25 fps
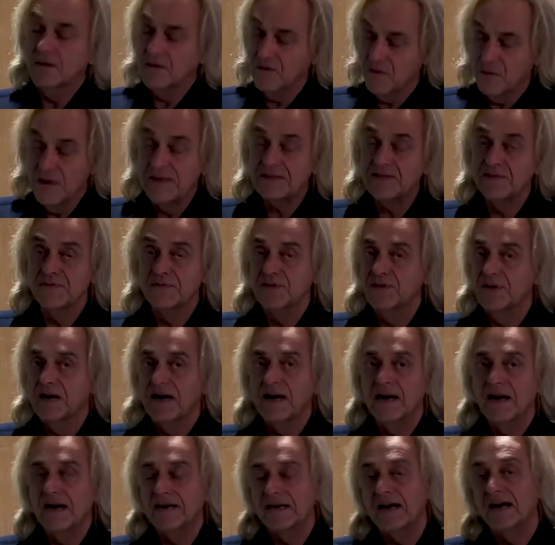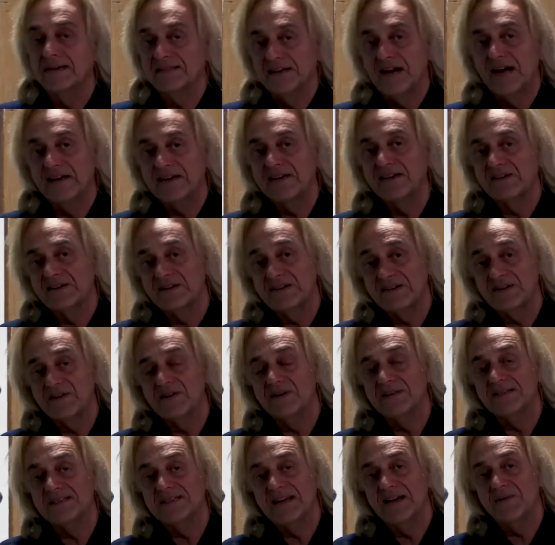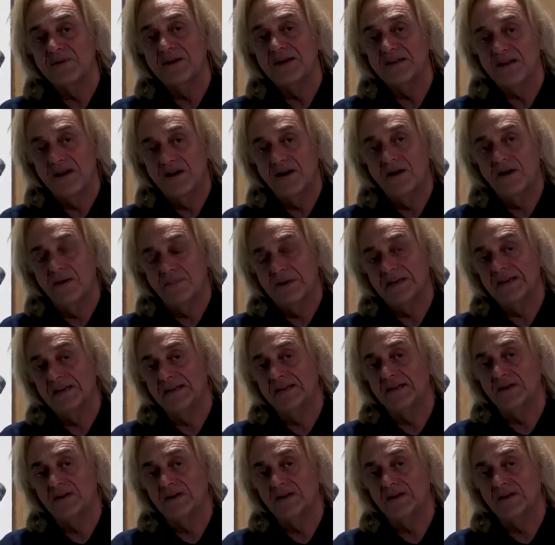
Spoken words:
Quite a few. I can't say where they are, but he